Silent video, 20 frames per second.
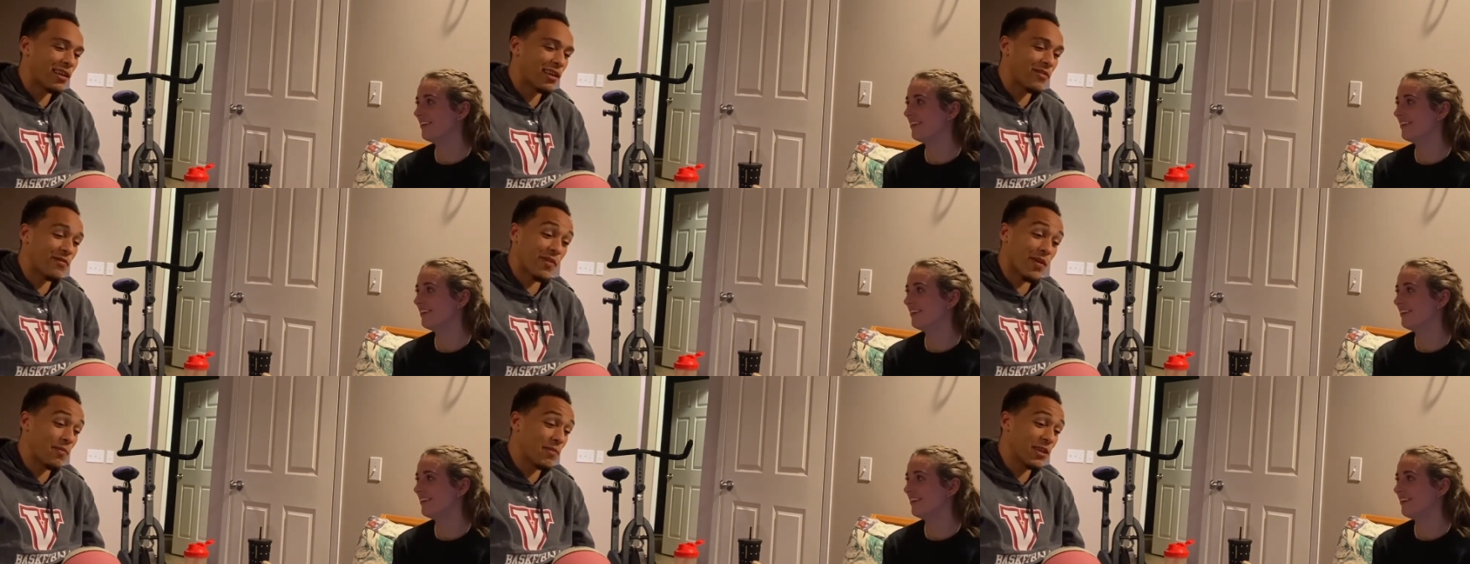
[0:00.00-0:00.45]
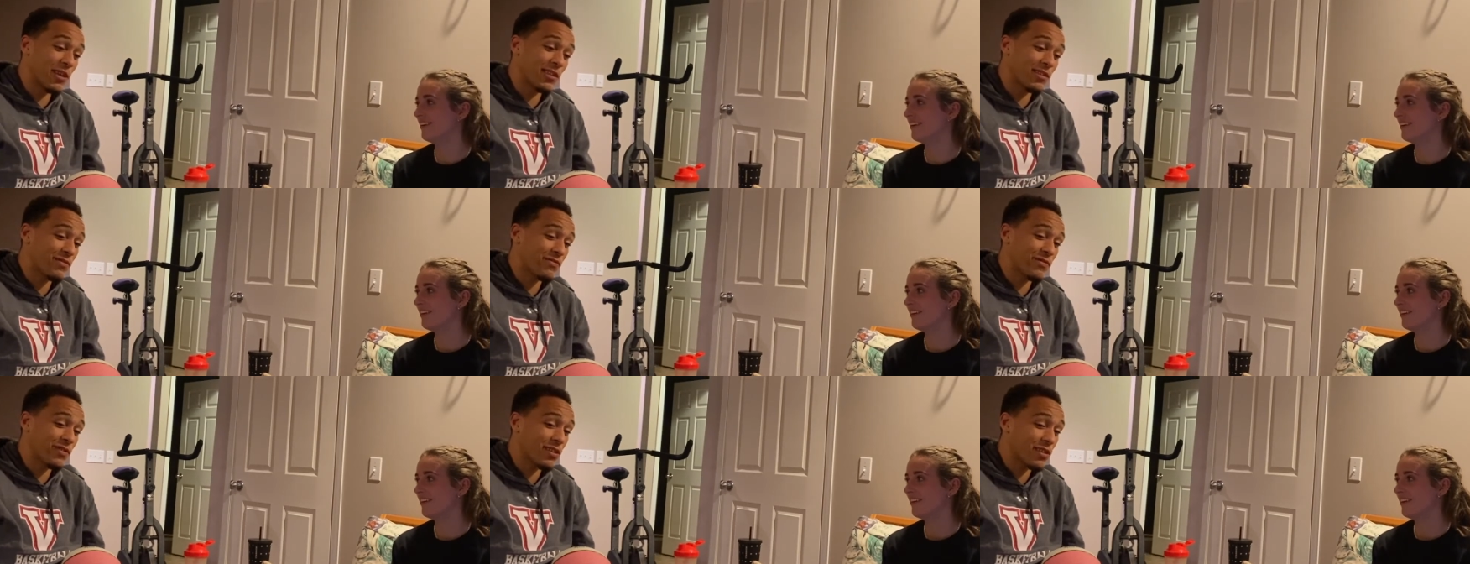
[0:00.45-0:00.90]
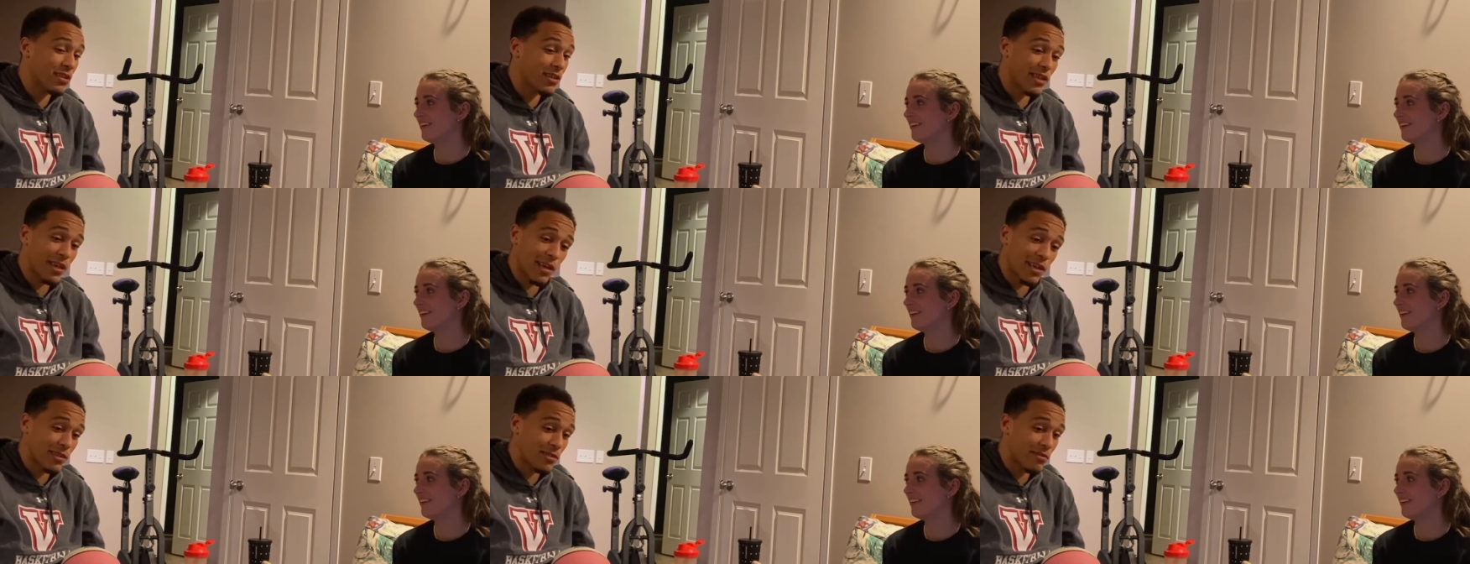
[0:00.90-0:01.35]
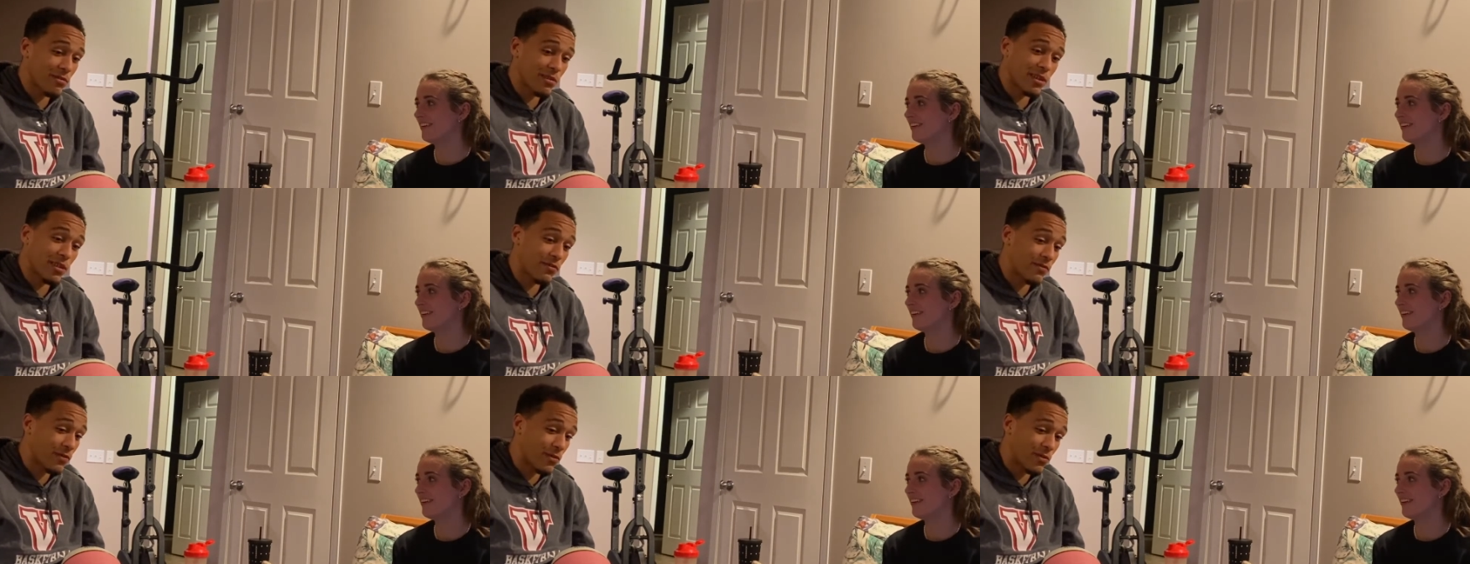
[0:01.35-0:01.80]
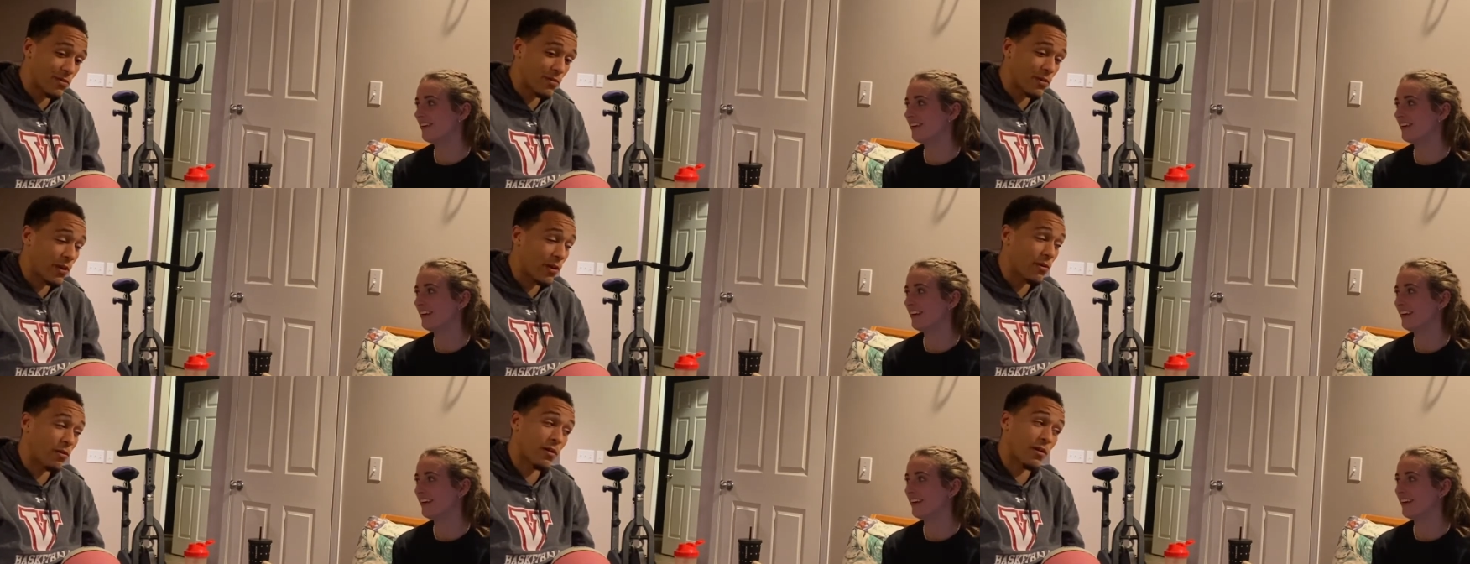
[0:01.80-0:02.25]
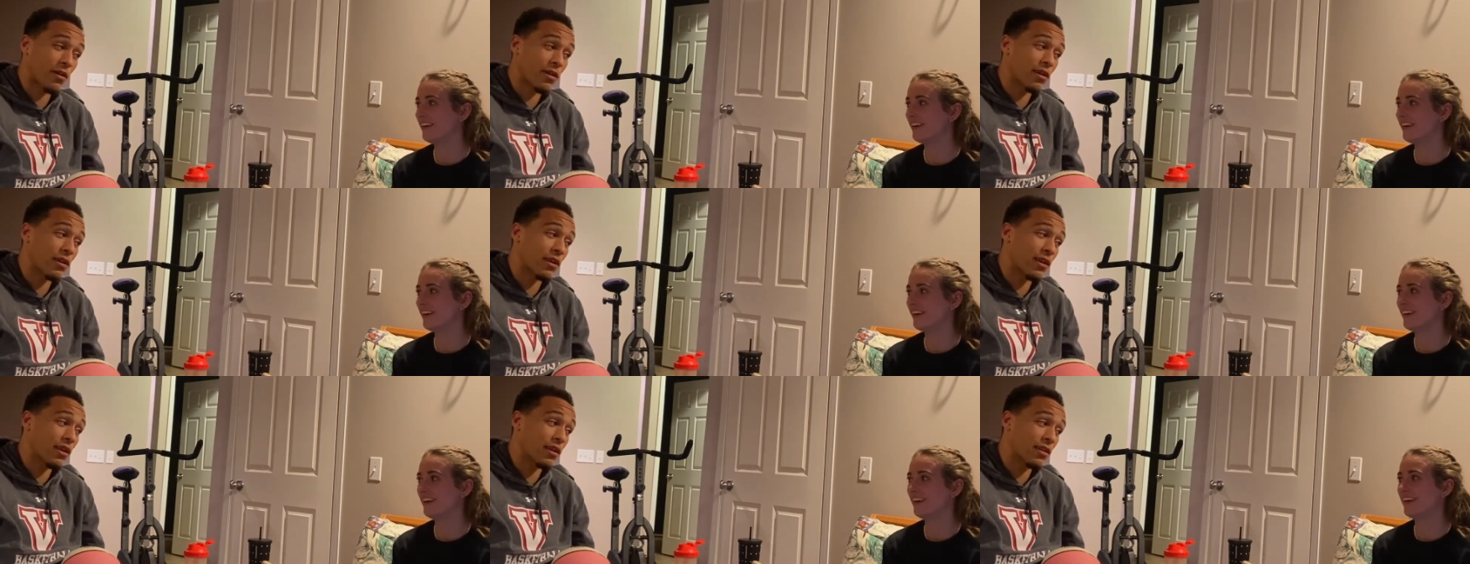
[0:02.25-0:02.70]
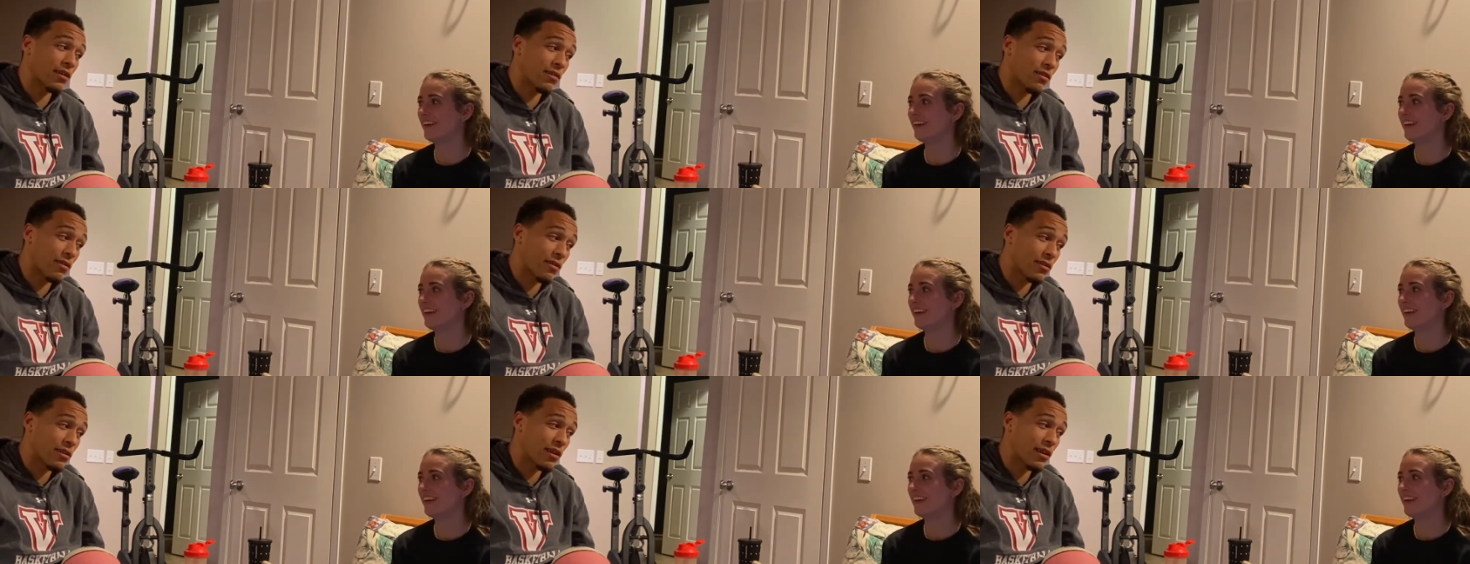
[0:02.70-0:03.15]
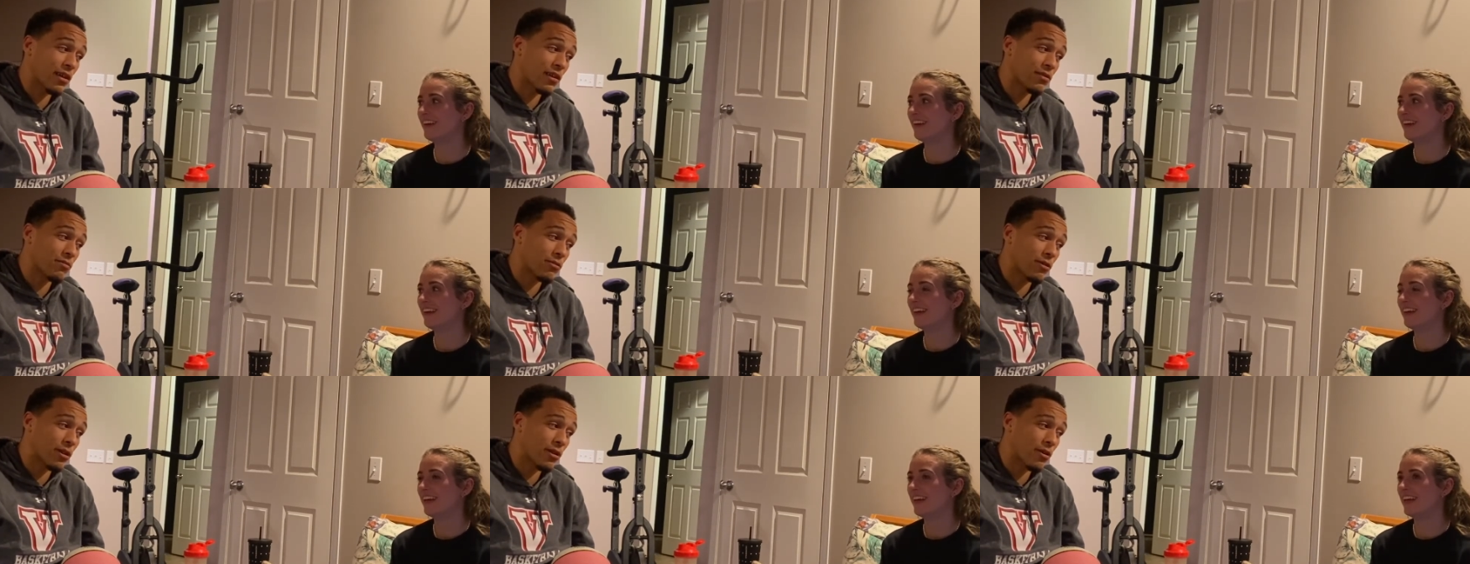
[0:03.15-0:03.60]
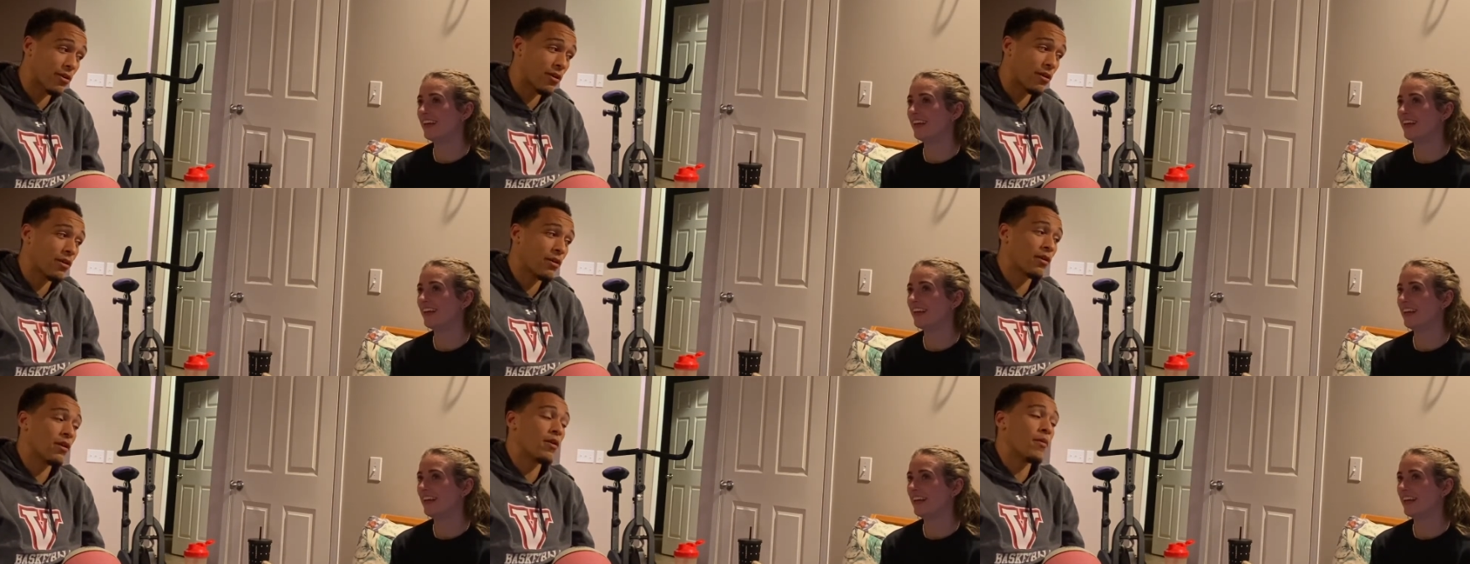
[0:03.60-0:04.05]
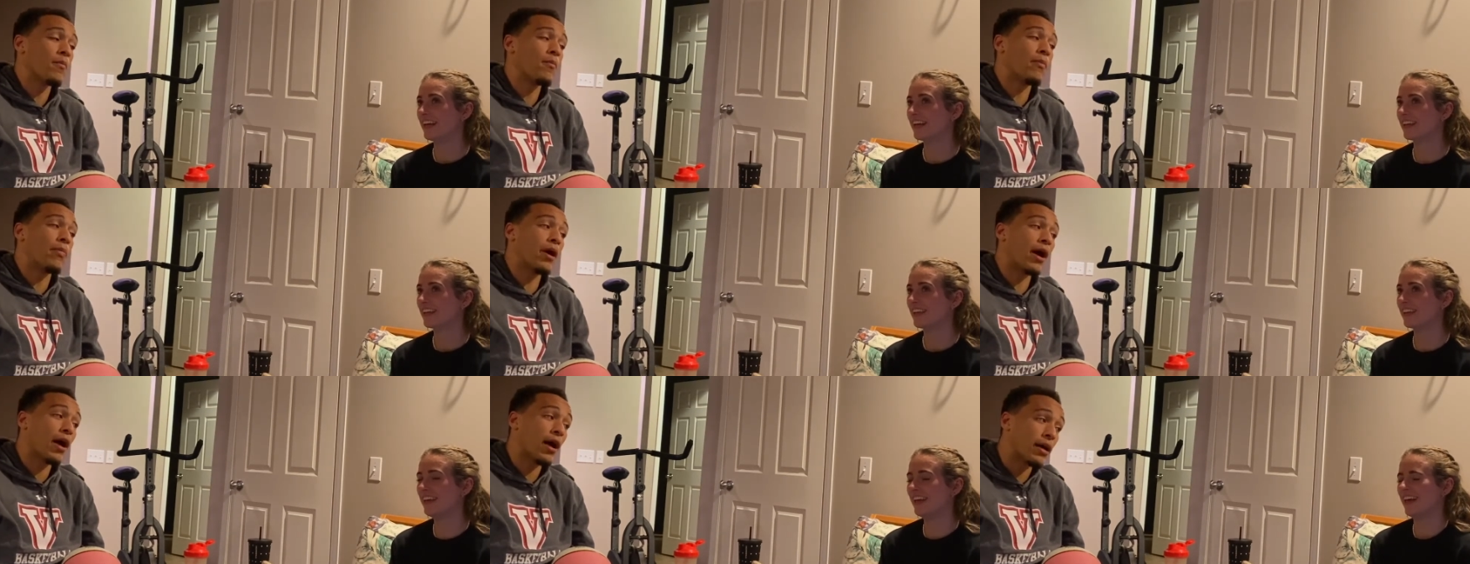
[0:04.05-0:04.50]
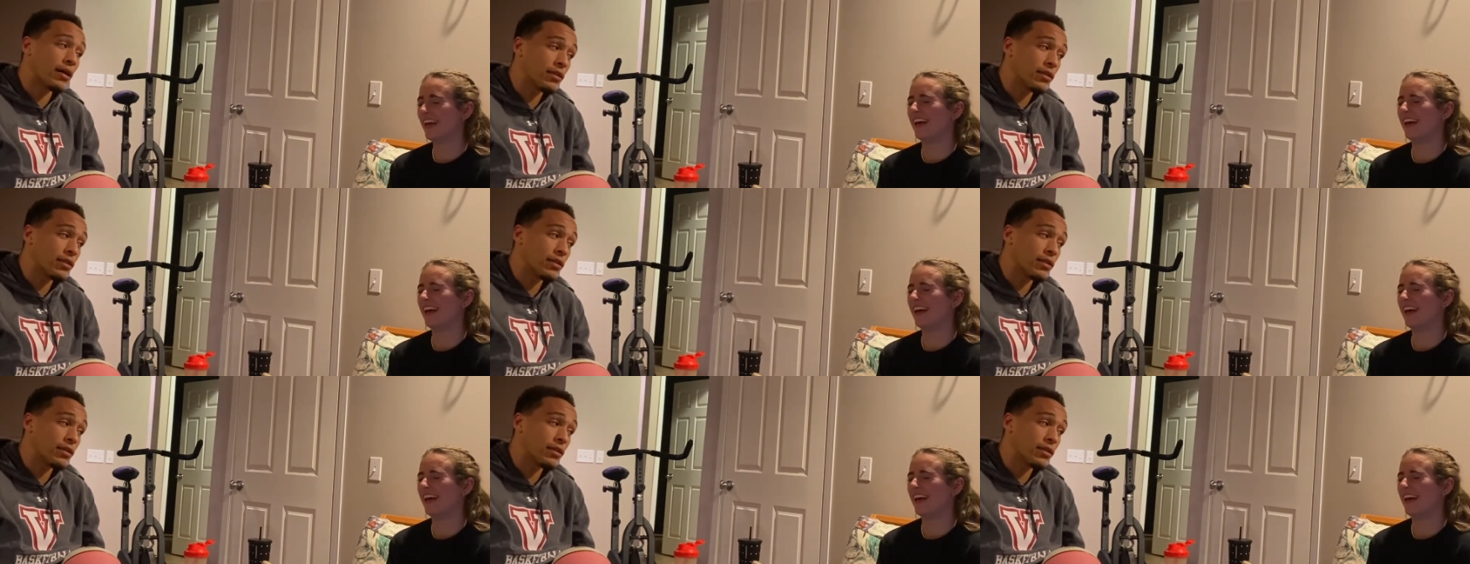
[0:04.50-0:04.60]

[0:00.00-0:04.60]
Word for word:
Speaker 1: If Emma doesn't feel like answering the phone, you're not going to get in contact with her. But